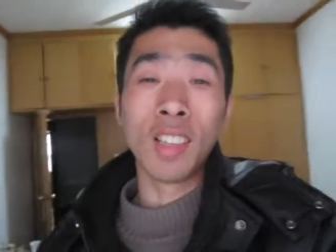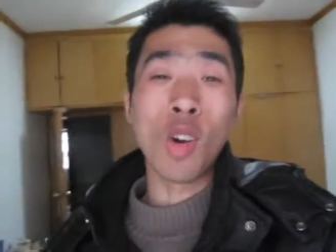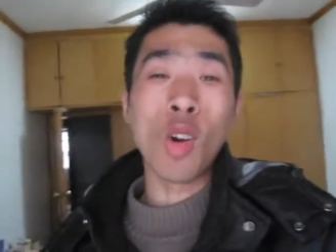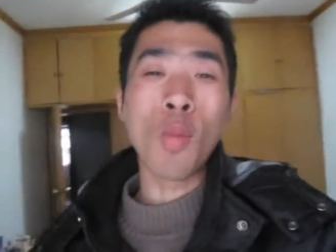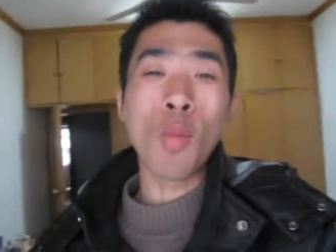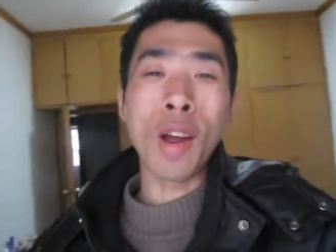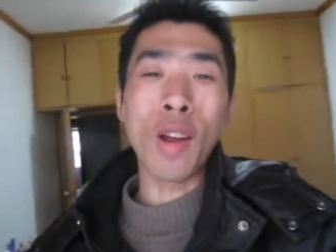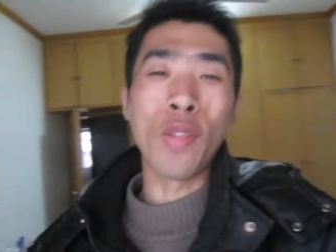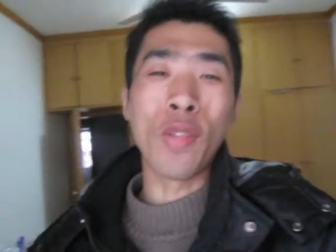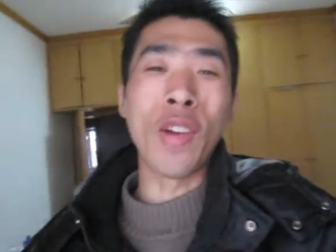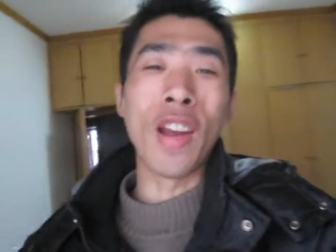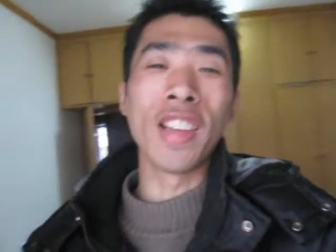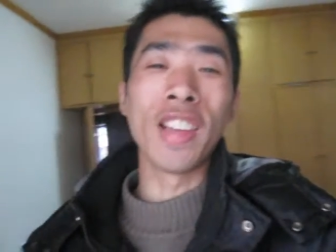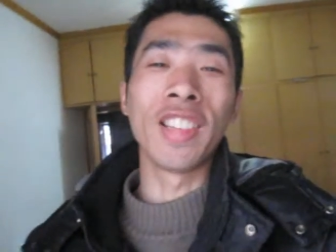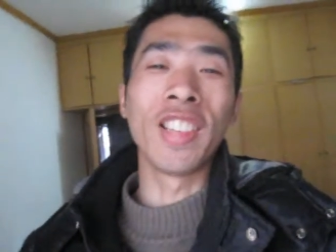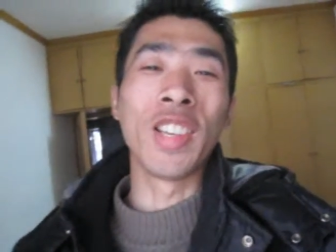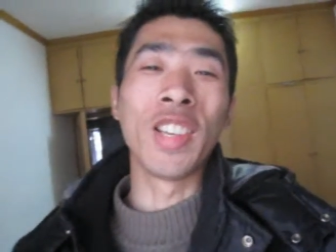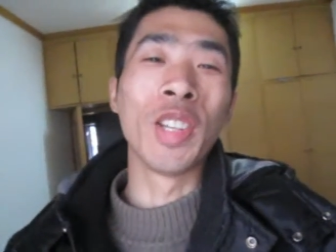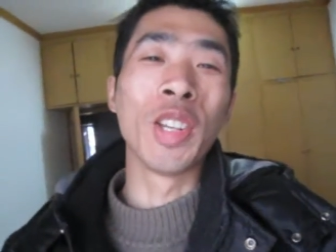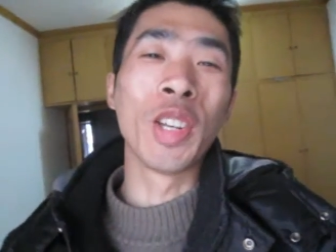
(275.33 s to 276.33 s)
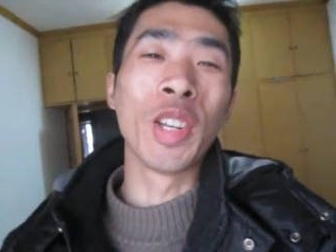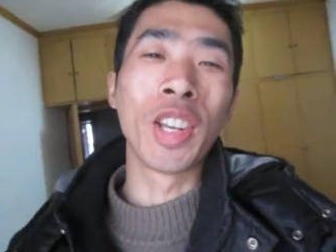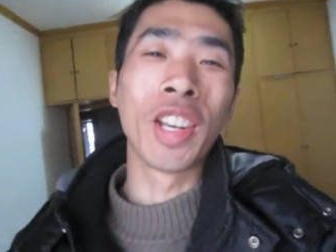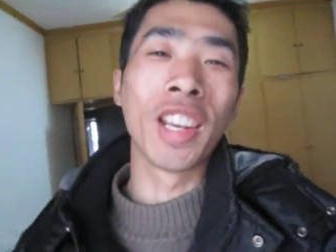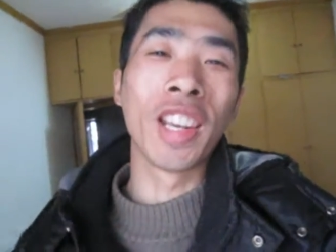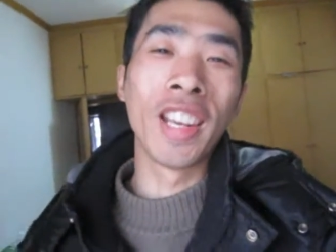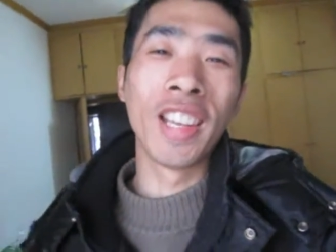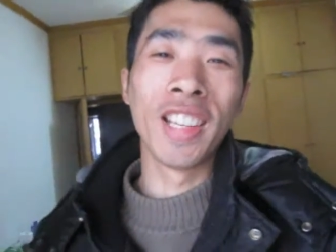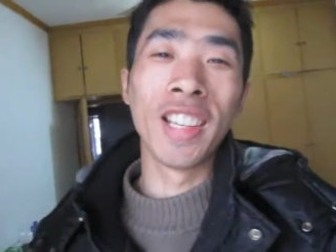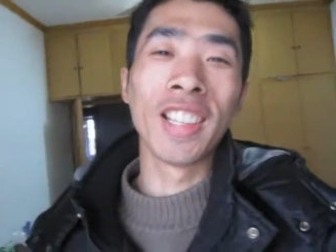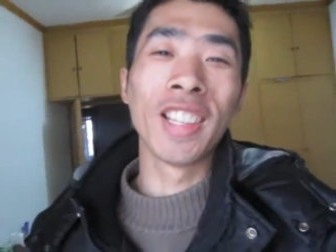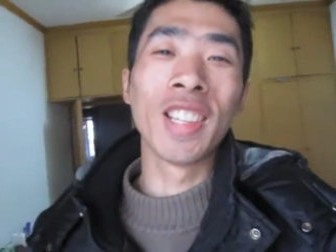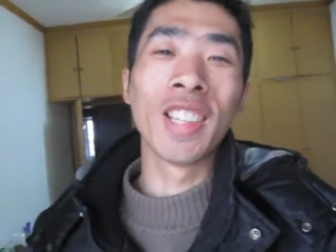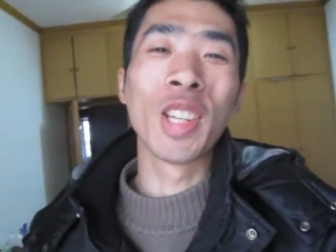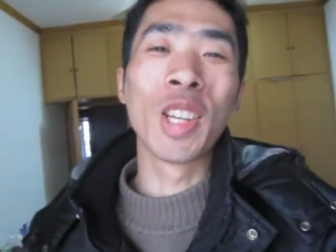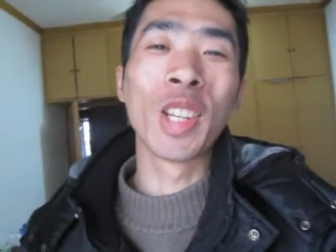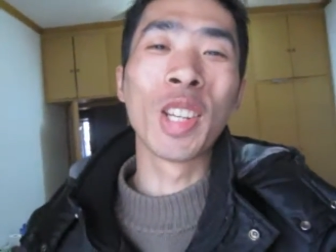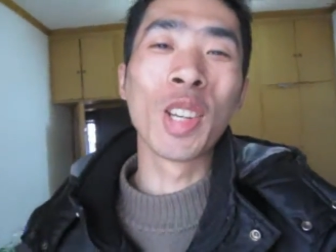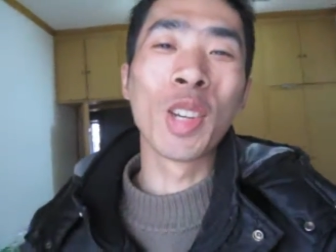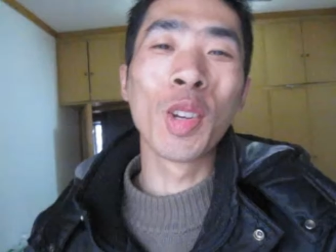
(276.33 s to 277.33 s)
All my friends is,
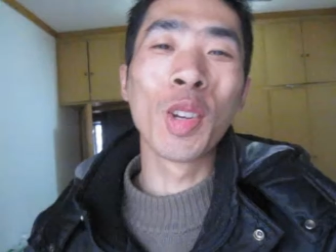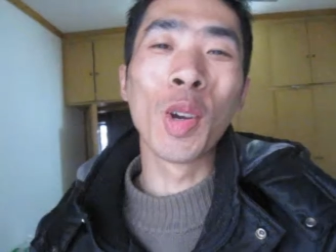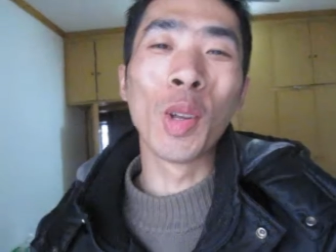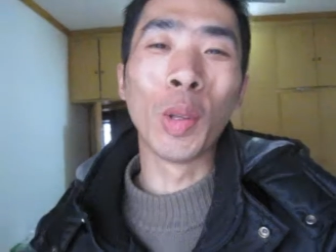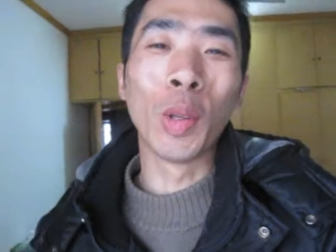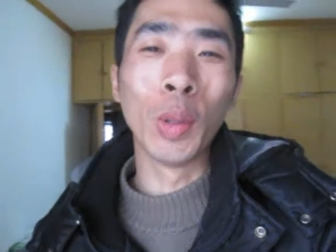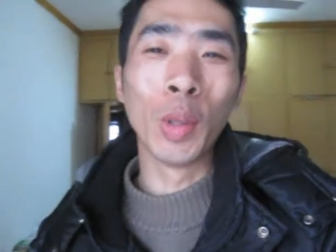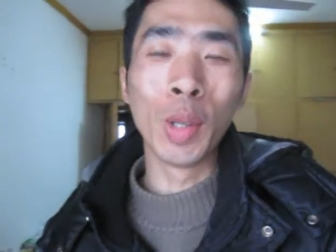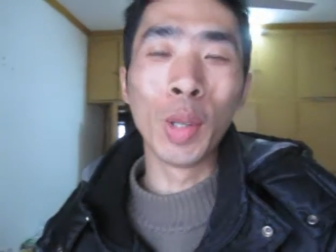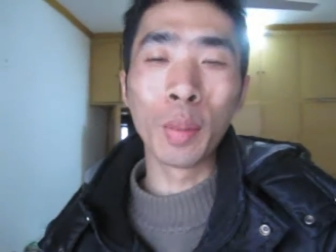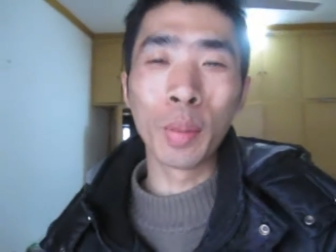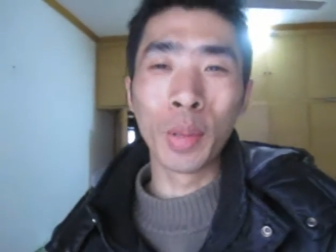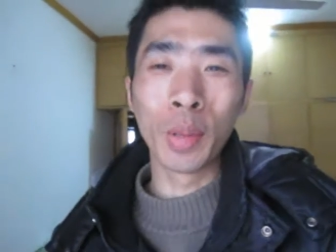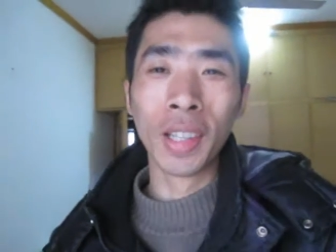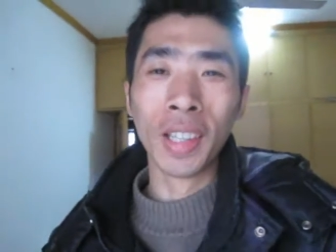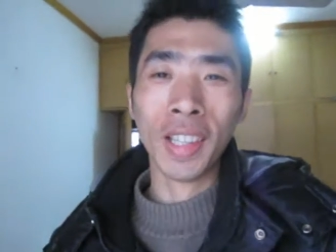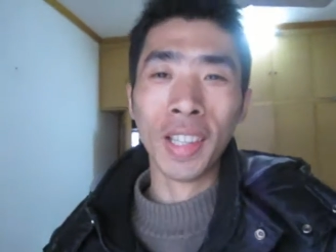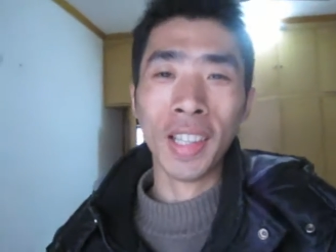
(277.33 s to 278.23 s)
is in the YouTube